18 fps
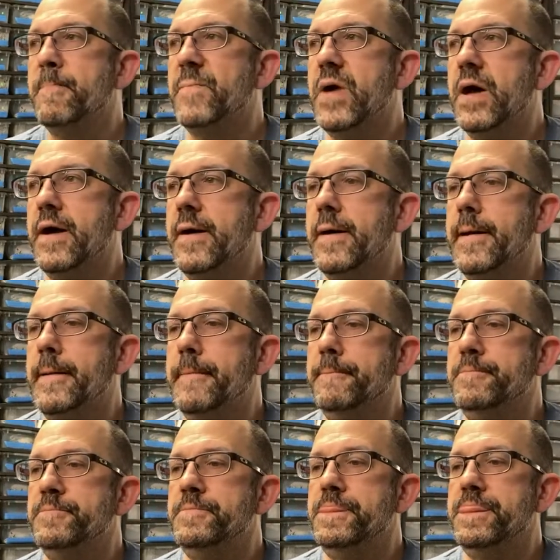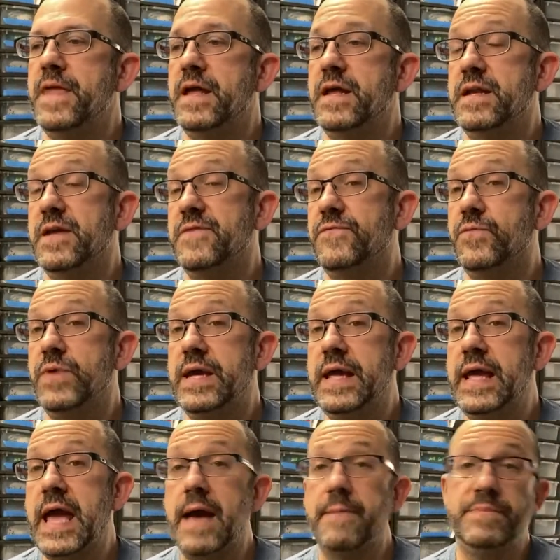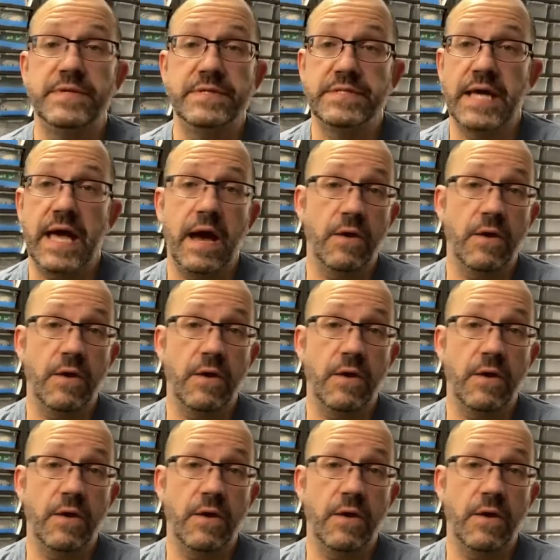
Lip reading: And if we happen to